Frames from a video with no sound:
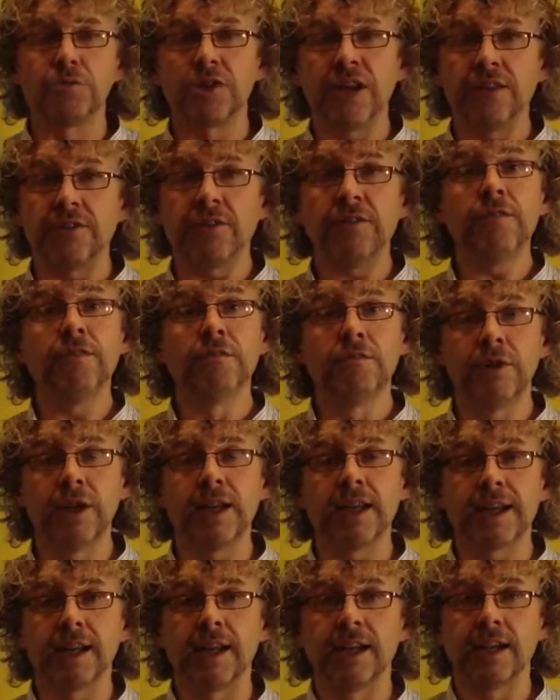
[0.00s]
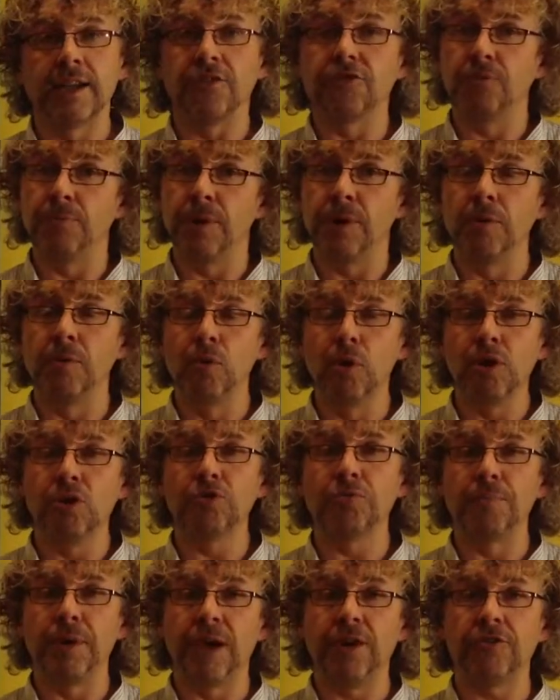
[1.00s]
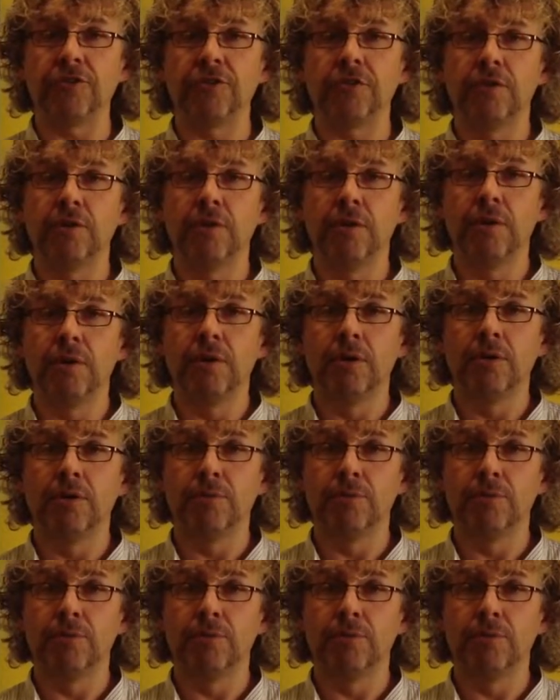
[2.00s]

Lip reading: our objective, really clearly, is to be the world's best